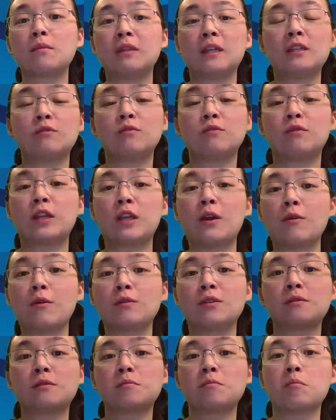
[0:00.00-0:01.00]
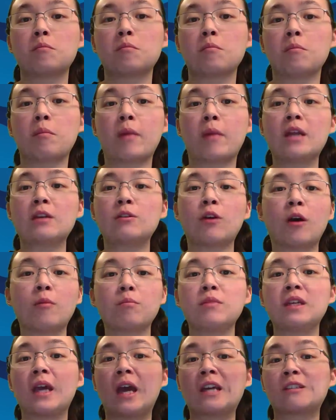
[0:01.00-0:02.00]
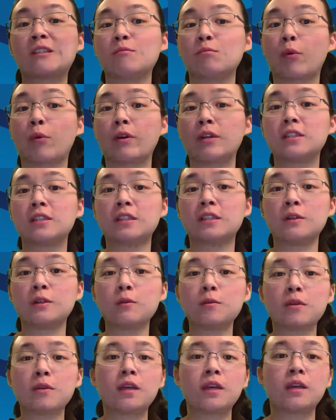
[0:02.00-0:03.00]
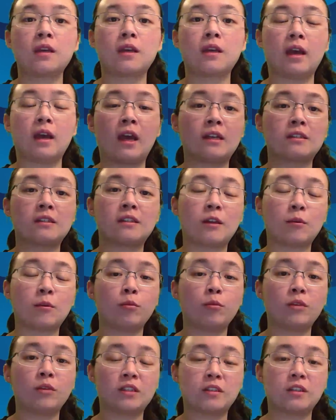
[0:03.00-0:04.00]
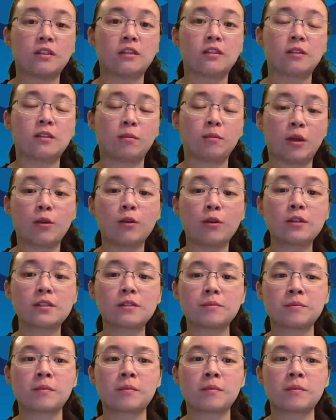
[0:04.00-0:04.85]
These videos might not be as important to you as they will be to some others.